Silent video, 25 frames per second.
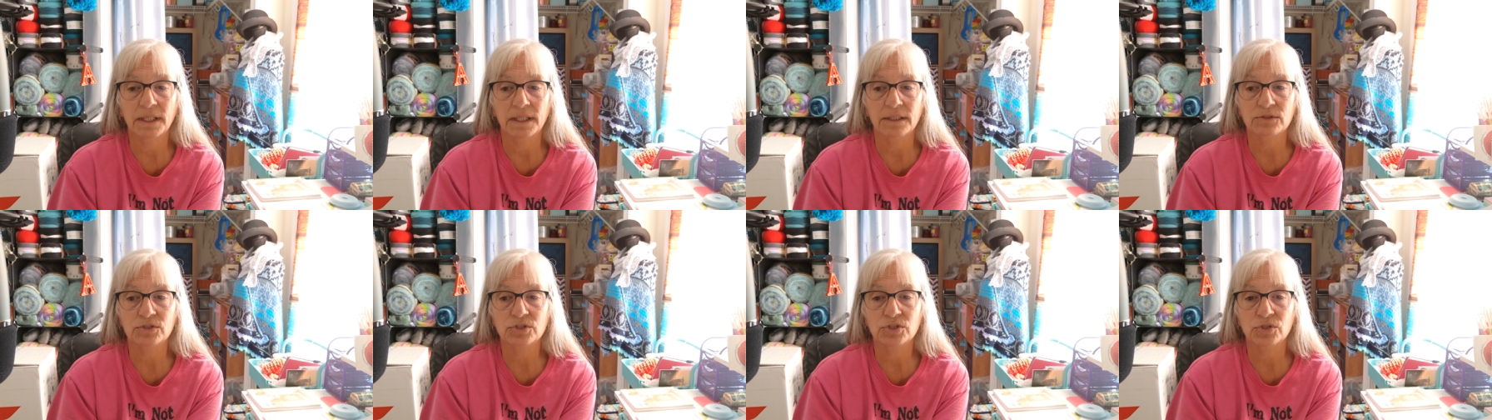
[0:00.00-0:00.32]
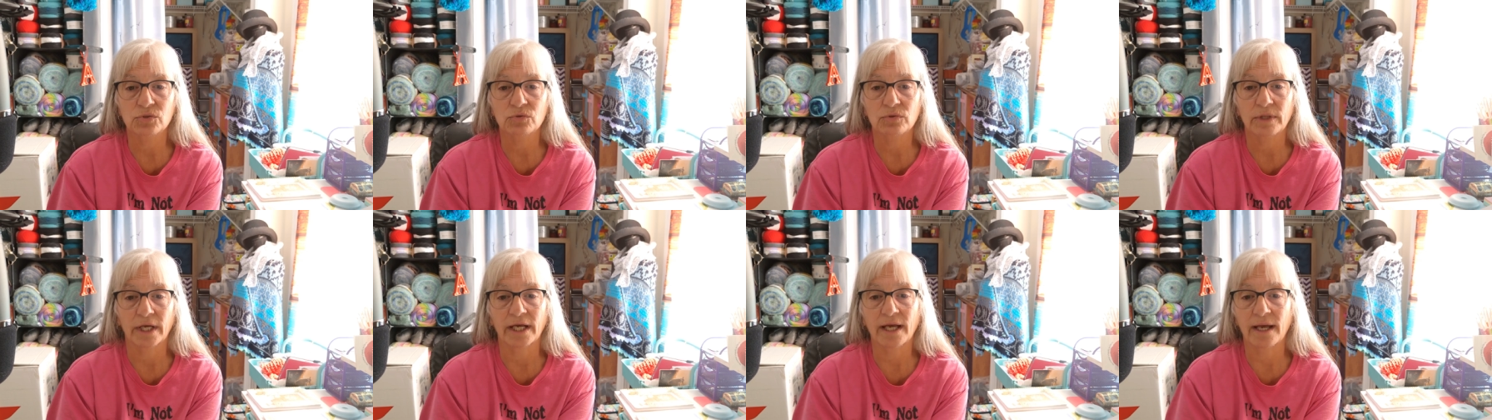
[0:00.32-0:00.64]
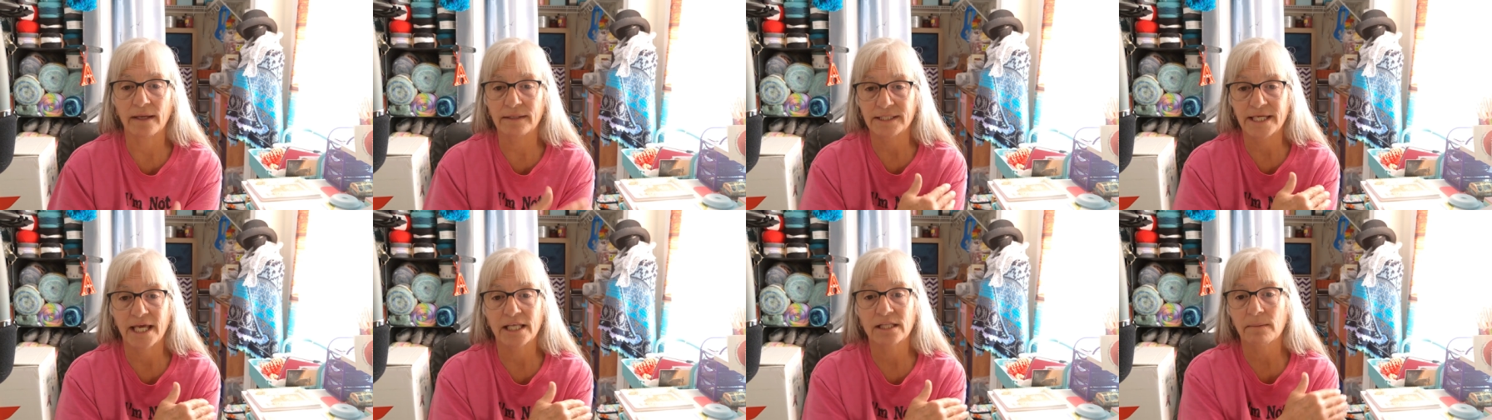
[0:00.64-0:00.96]
into, like,
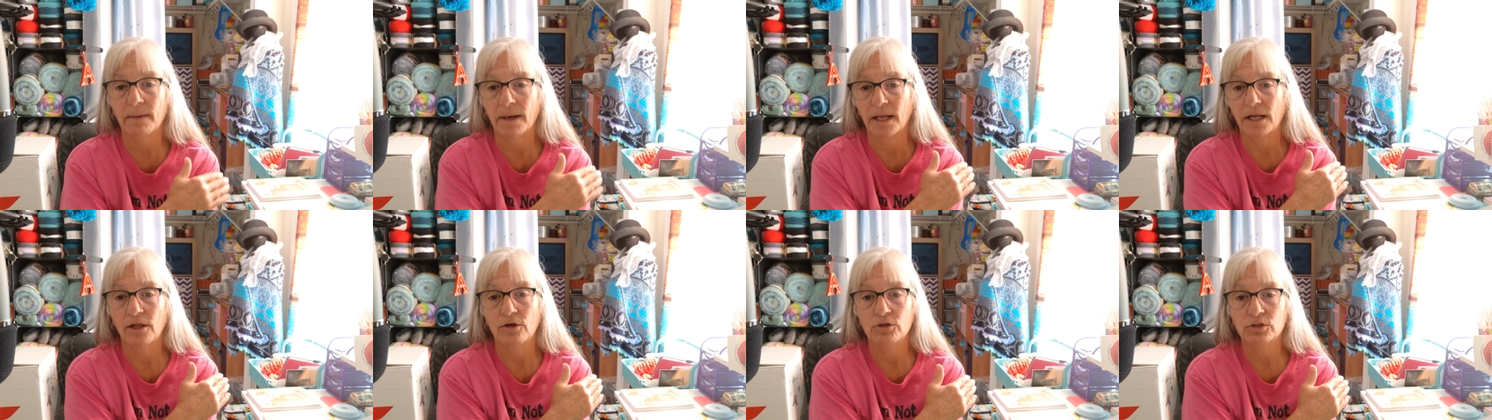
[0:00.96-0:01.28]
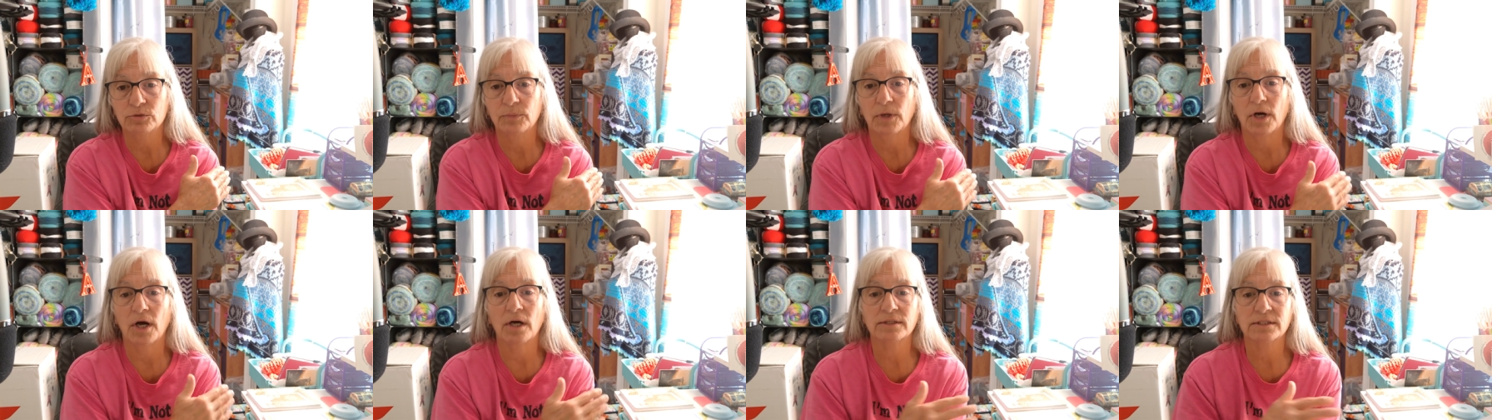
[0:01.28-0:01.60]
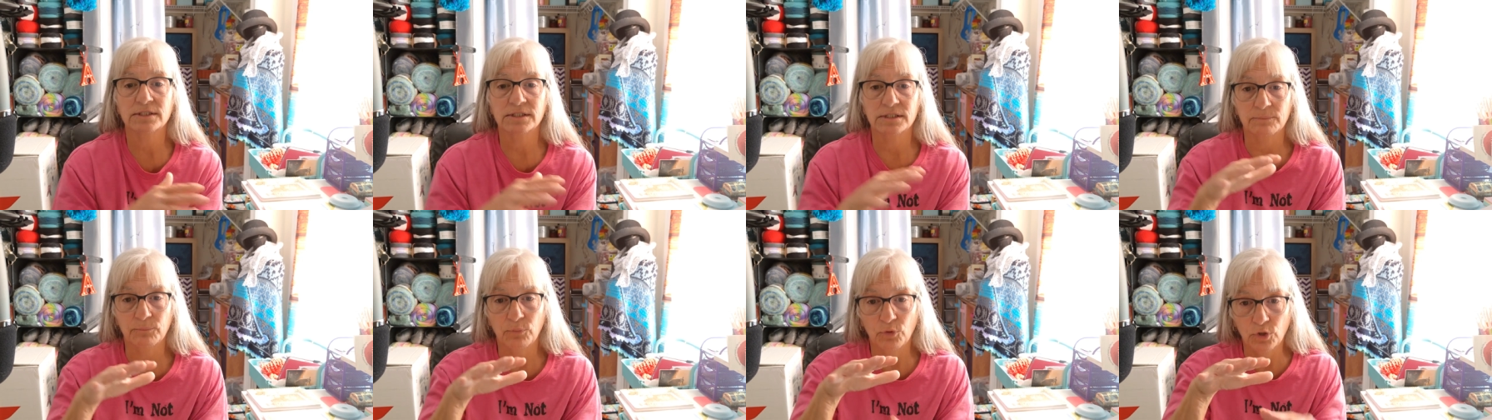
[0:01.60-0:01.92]
I take them out of those
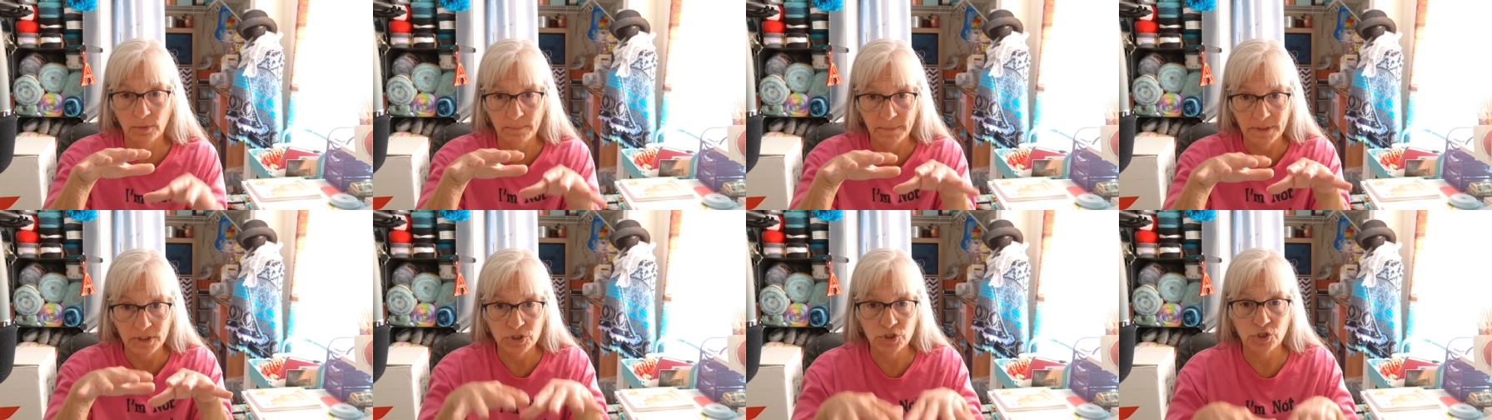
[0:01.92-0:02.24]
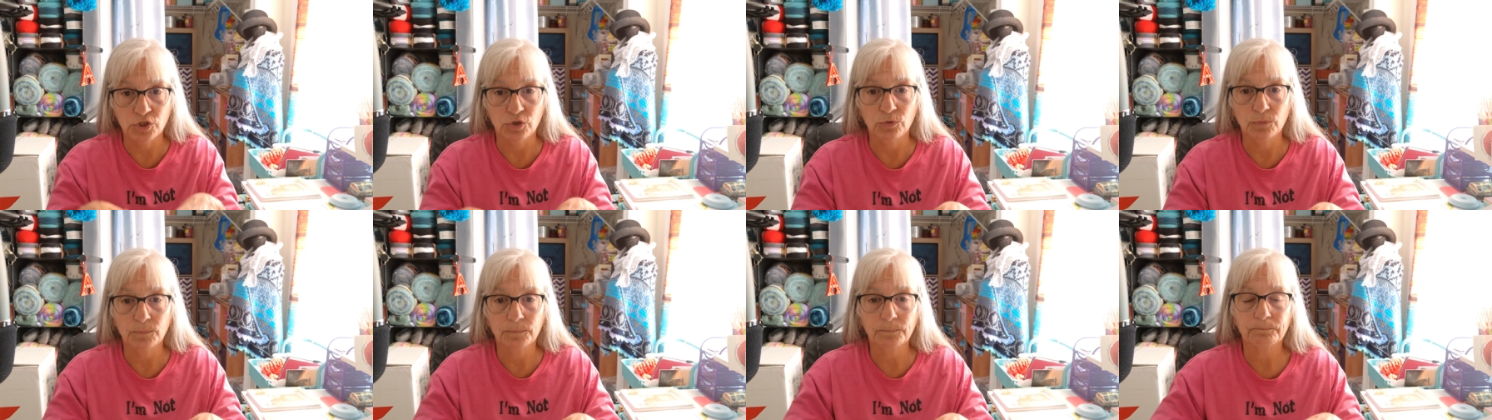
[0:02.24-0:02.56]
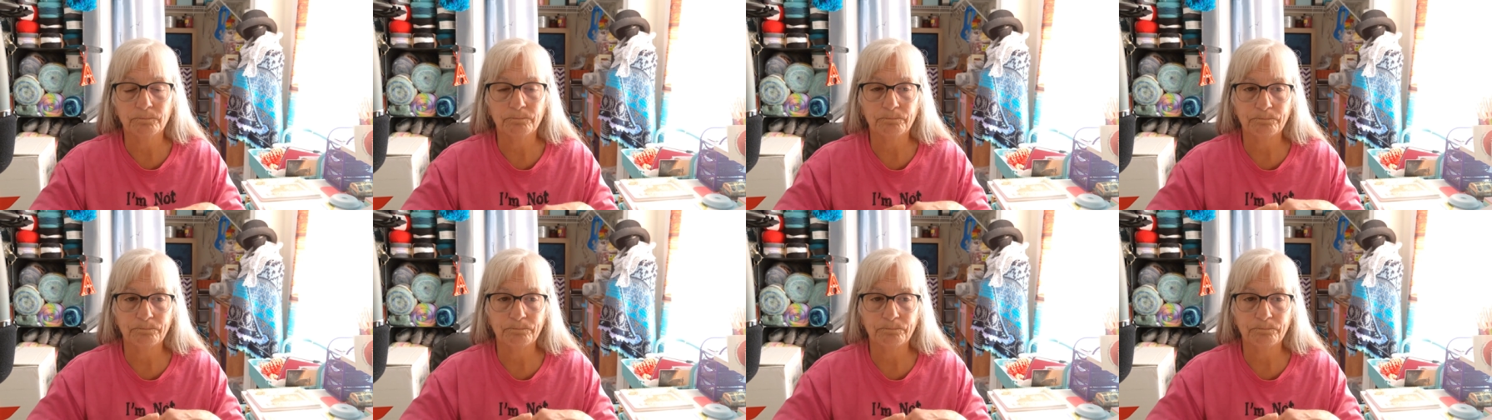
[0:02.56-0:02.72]
boxes and put them into